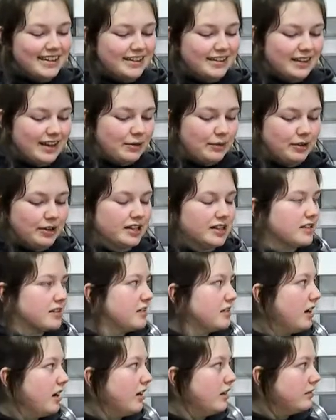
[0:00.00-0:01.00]
That one isn't,
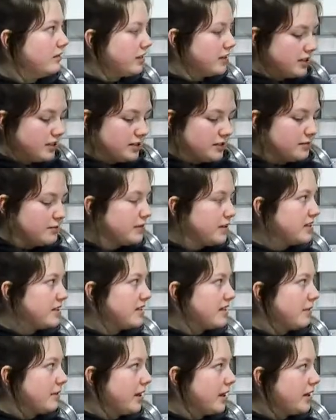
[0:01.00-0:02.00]
no. This is
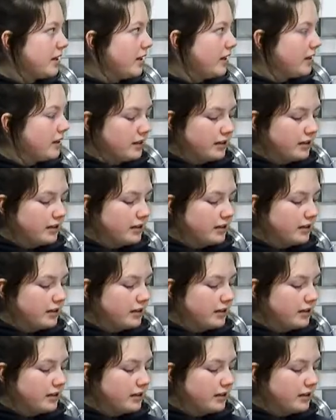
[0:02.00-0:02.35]
NKD.